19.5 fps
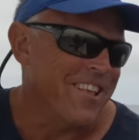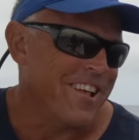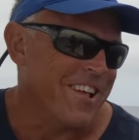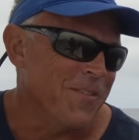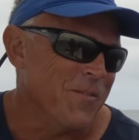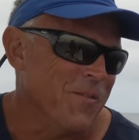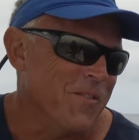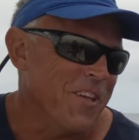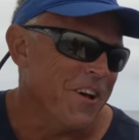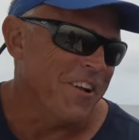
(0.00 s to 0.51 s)
like
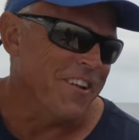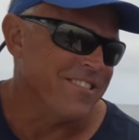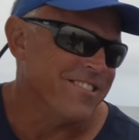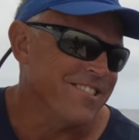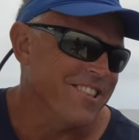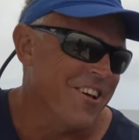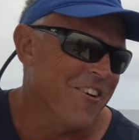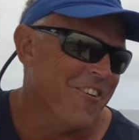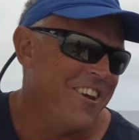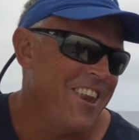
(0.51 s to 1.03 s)
on a
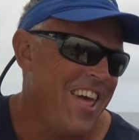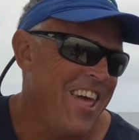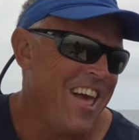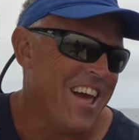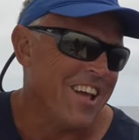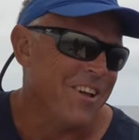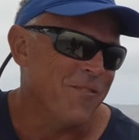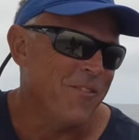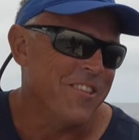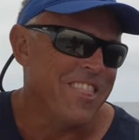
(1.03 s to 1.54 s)
slow day,
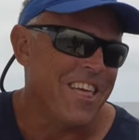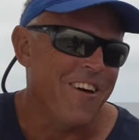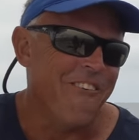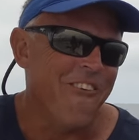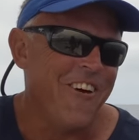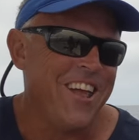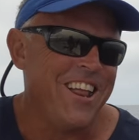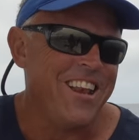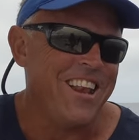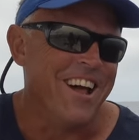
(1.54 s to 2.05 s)
I could put that
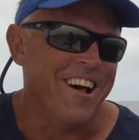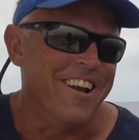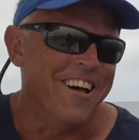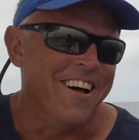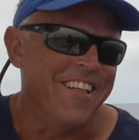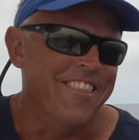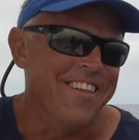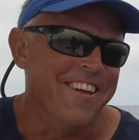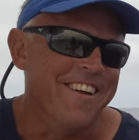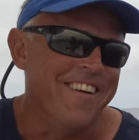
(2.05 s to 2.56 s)
weight down
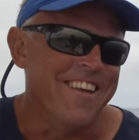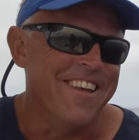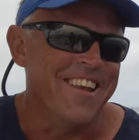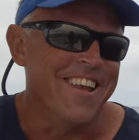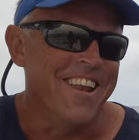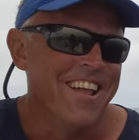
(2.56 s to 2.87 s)
on there, and